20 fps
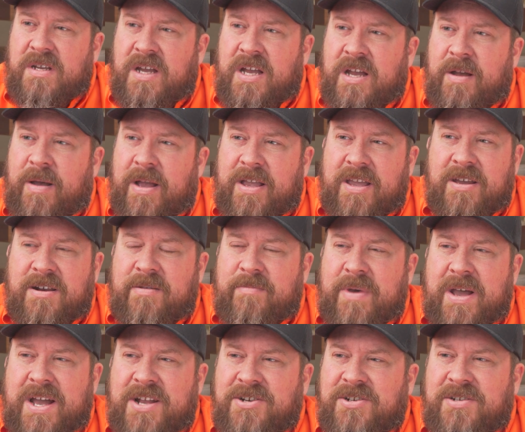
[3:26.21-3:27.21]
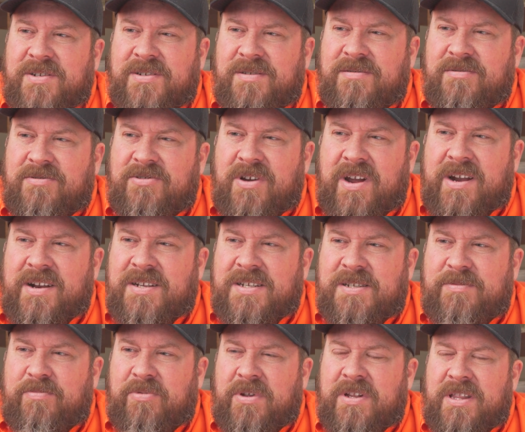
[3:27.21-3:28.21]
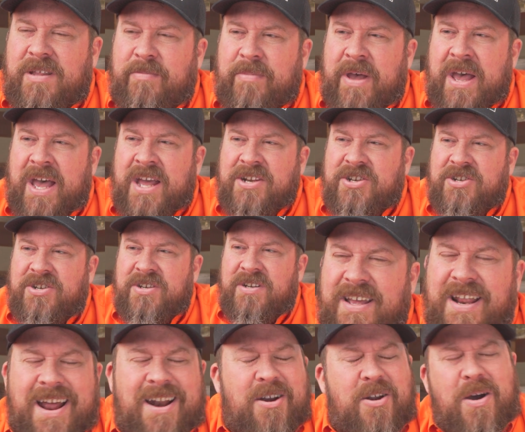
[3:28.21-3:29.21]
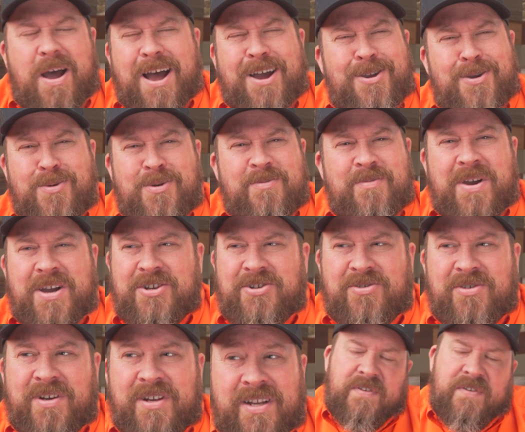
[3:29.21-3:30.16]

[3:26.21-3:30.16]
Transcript: I could imagine trying to split the batch. I don't know how you would measure it.